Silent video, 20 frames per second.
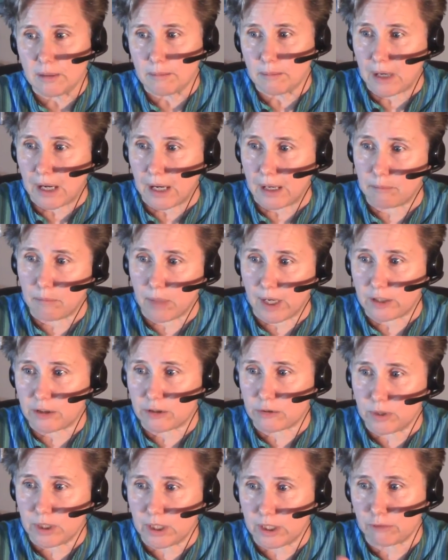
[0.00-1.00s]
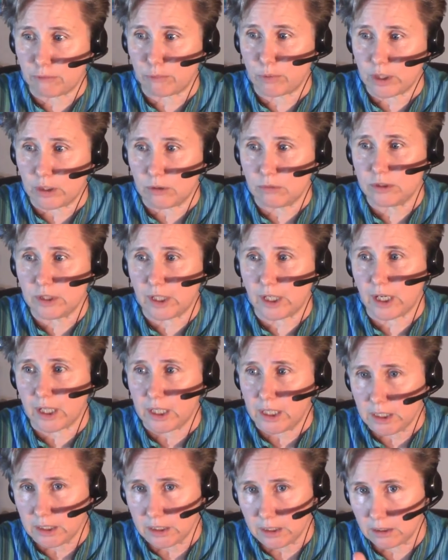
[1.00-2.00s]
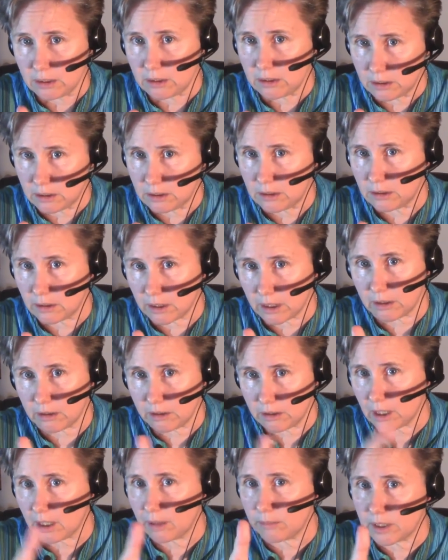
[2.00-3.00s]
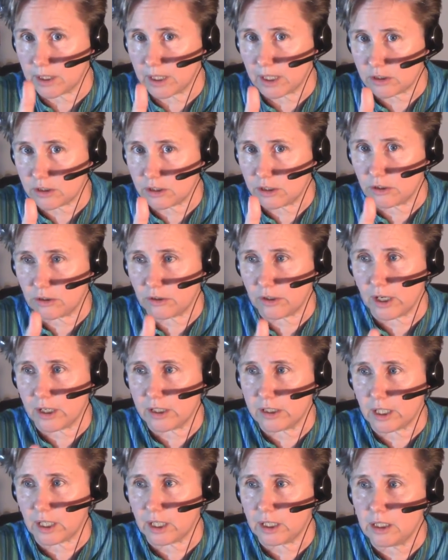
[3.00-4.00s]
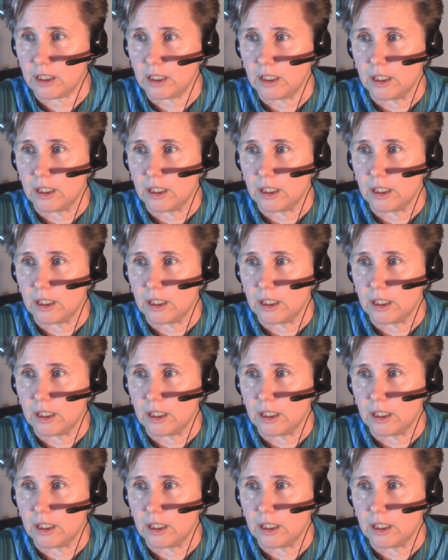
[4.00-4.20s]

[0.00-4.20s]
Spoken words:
by 3, if we don't die, and I'm guessing you're not dead,